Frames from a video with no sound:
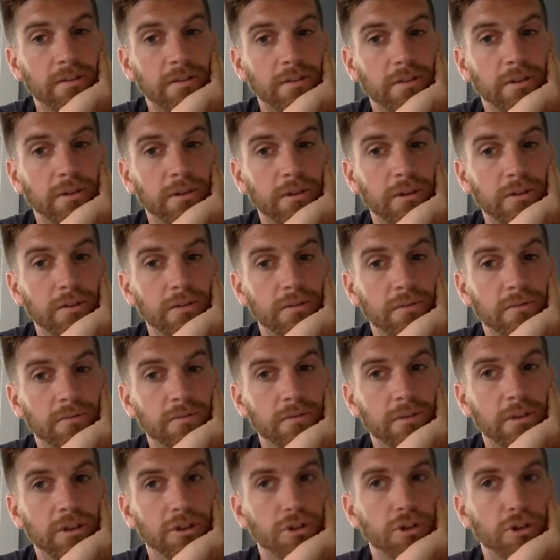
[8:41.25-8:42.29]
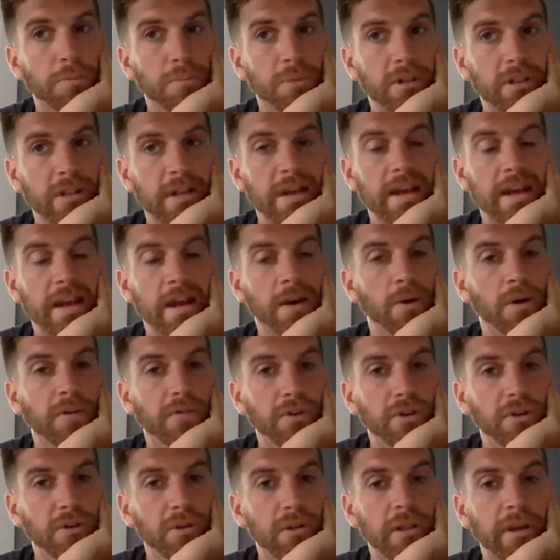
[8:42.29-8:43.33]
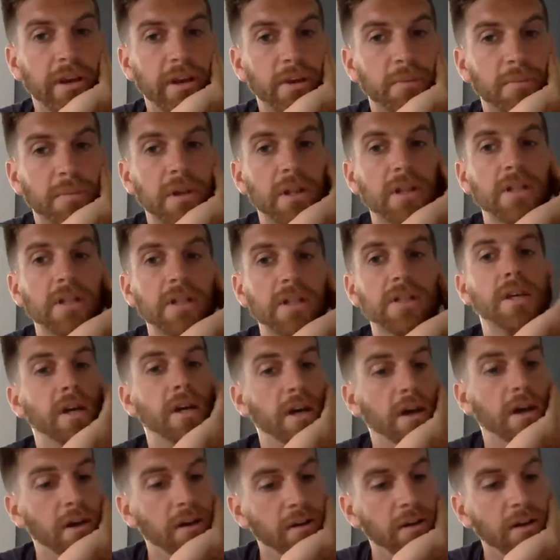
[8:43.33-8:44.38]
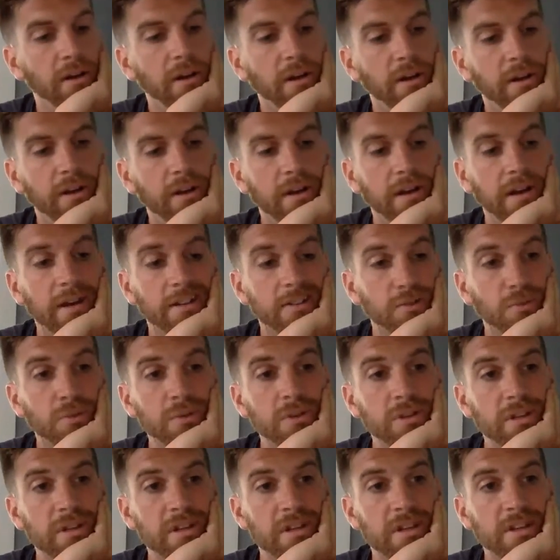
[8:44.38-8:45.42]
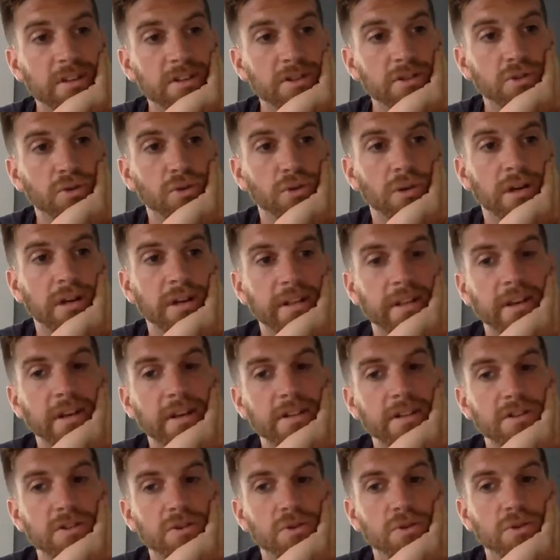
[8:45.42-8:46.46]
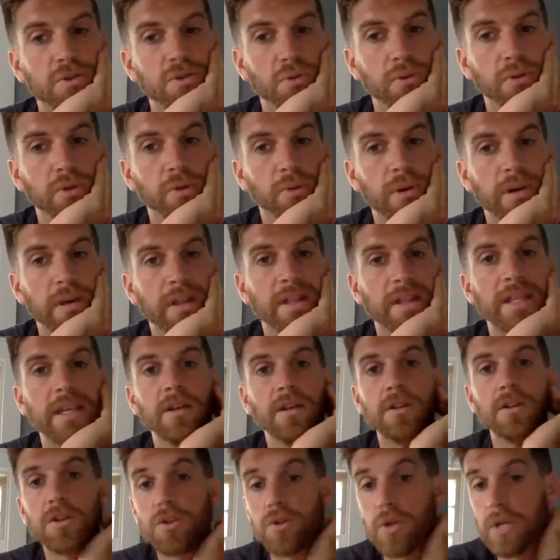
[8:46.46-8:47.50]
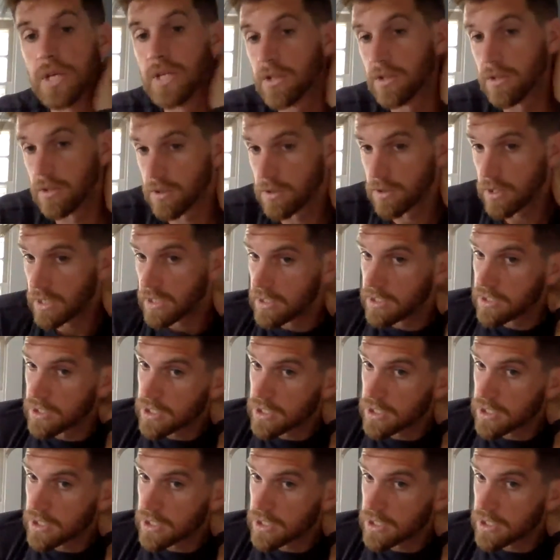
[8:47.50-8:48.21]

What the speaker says: You can interpret that however you'd like, but it's a really neat story, and I think it's cool the way that the illustrations are done.